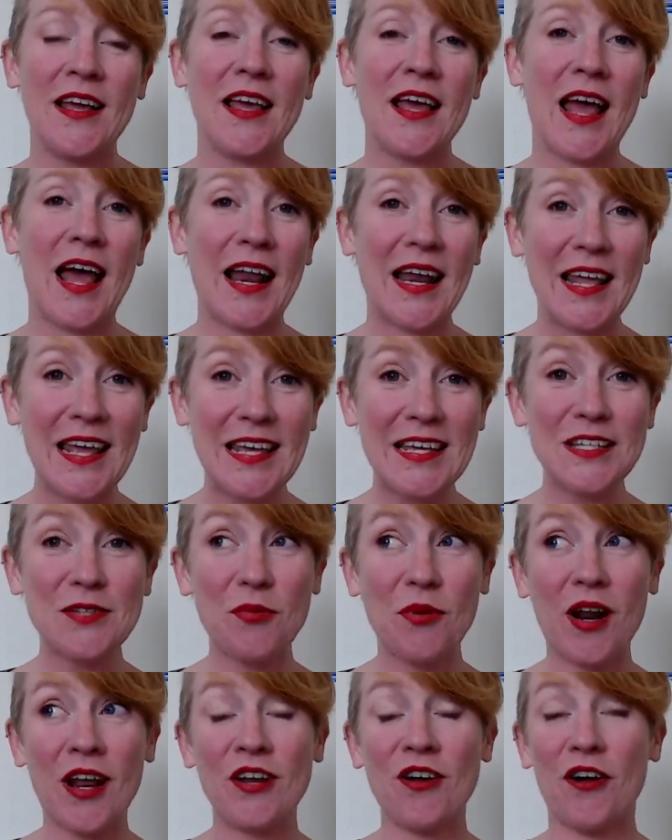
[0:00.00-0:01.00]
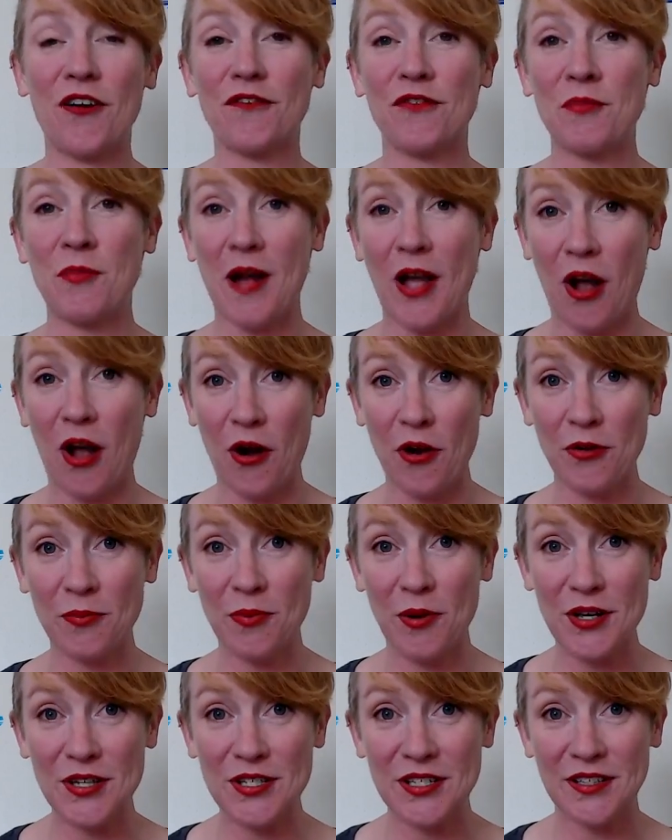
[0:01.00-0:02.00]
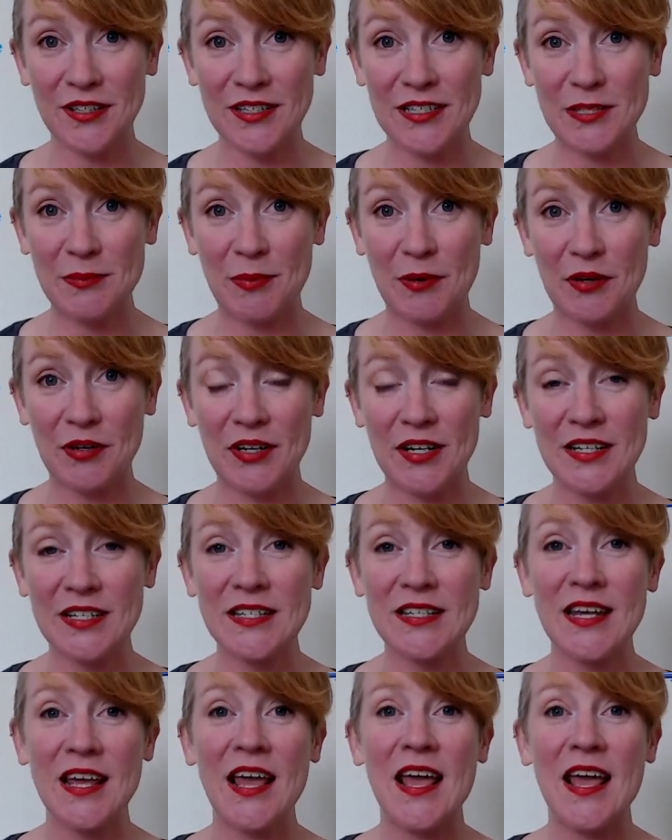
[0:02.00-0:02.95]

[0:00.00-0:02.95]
And here's what I know from my own personal experience.